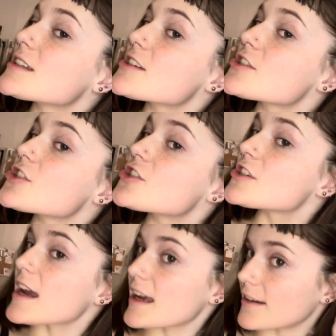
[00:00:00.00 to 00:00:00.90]

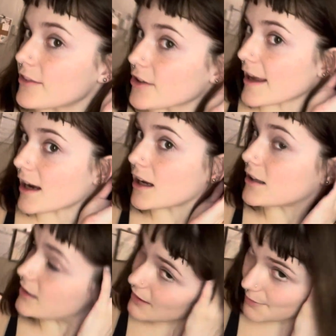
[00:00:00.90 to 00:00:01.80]
shave or like
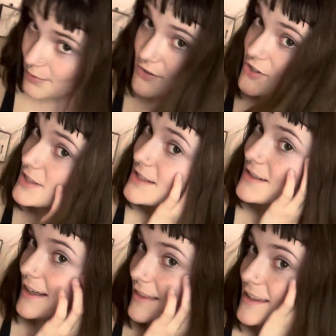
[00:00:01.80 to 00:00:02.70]
clip just
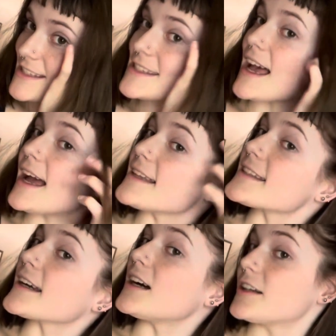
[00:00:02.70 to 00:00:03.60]
like the sides,
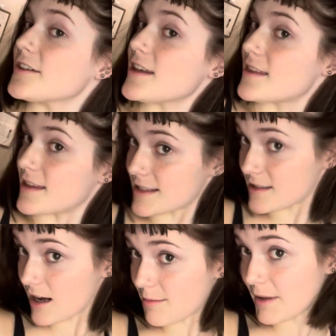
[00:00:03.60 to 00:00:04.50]
like underneath this
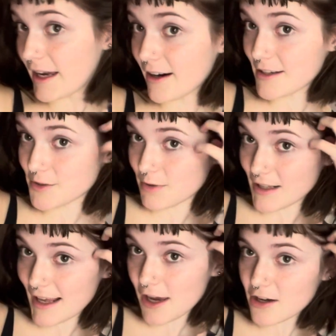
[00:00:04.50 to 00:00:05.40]
top layer. I just want to
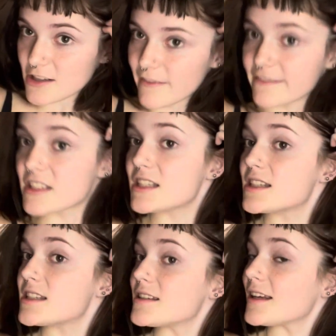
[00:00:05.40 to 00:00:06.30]
like,
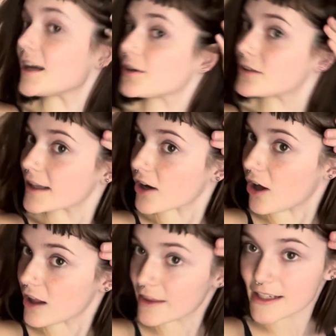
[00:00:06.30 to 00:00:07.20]
you know, like
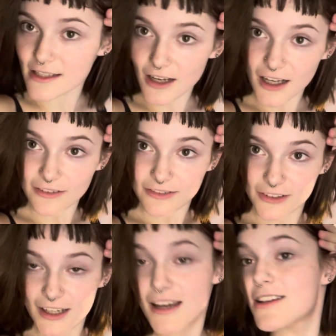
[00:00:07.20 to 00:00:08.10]
all this off.
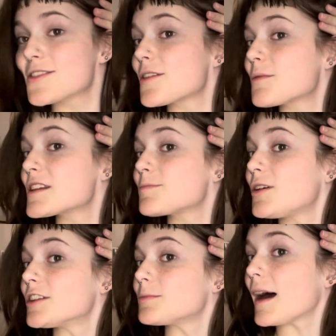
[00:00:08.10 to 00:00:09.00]
So then when it's
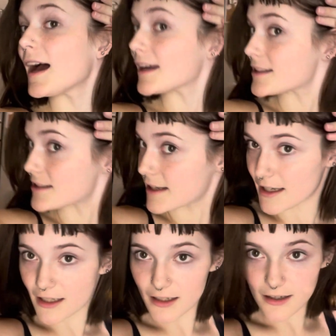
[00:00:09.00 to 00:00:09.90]
pulled back, it's
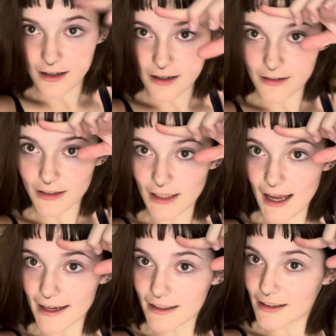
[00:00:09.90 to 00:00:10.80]
like the
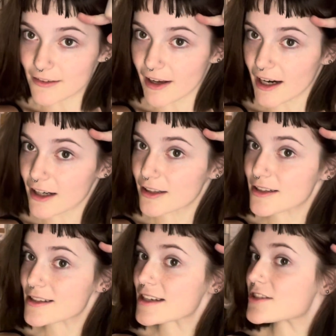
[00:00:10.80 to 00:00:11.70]
line of hair
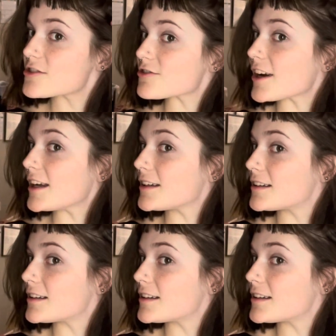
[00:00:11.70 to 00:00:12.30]
is like straight.